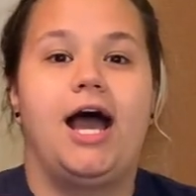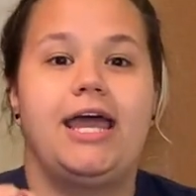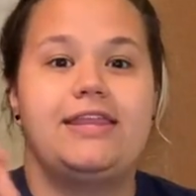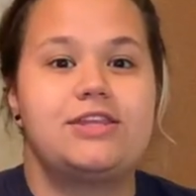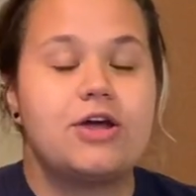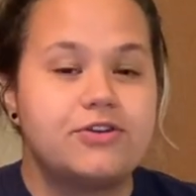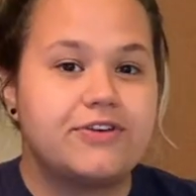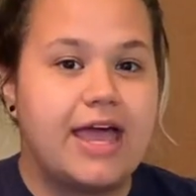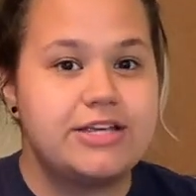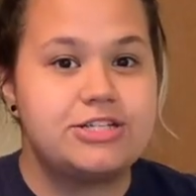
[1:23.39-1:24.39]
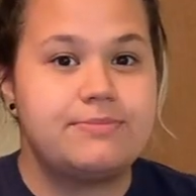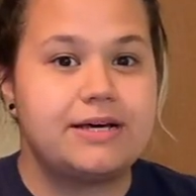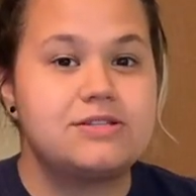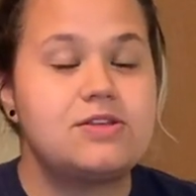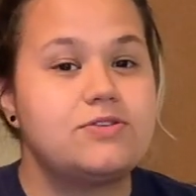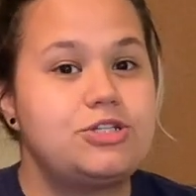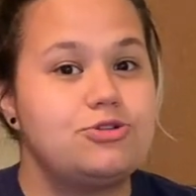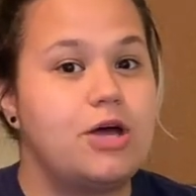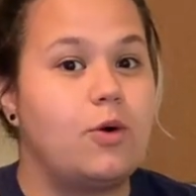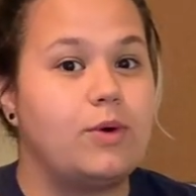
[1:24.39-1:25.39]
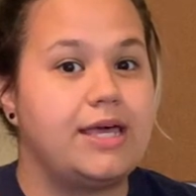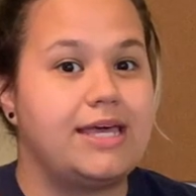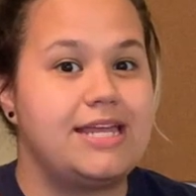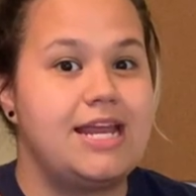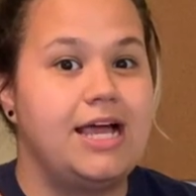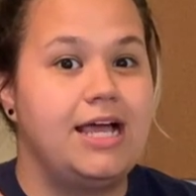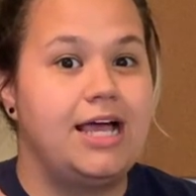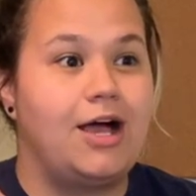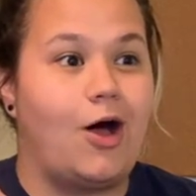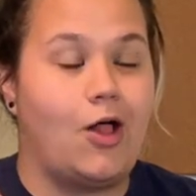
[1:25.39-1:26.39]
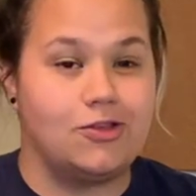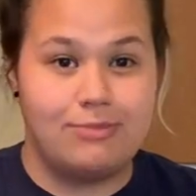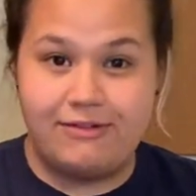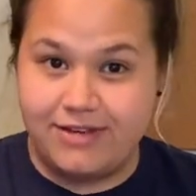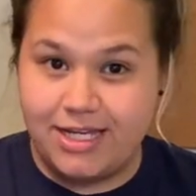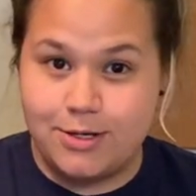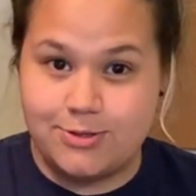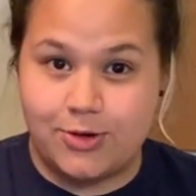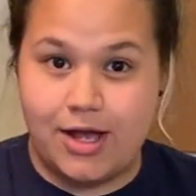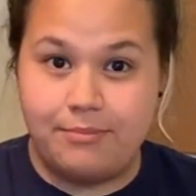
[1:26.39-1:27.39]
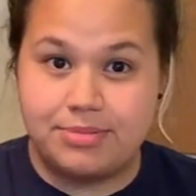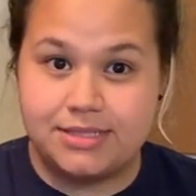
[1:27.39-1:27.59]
Hit the notification bell so that you know when all of my videos are up.